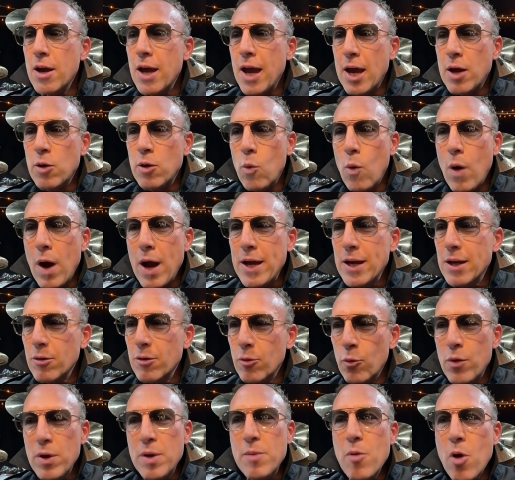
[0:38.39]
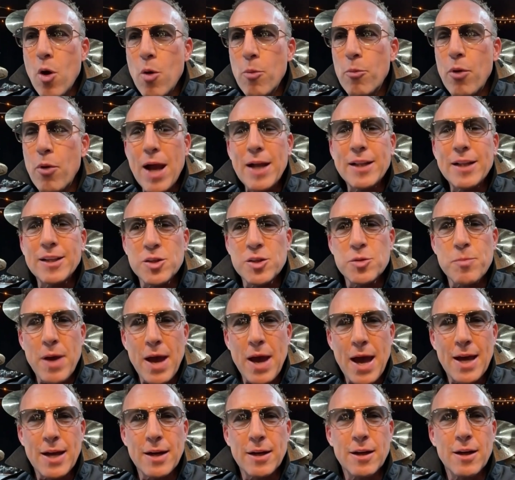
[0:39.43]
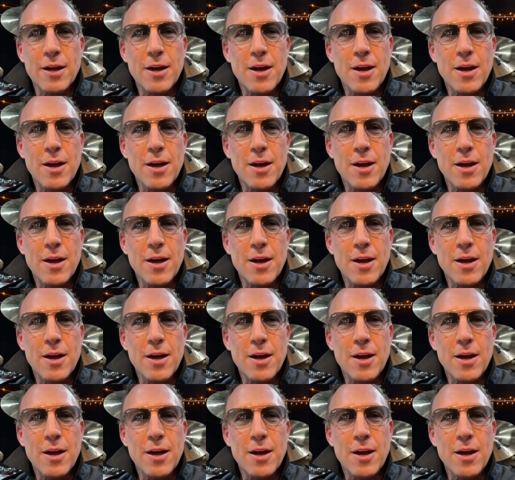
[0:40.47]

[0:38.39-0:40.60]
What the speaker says: and white Remo practice pad.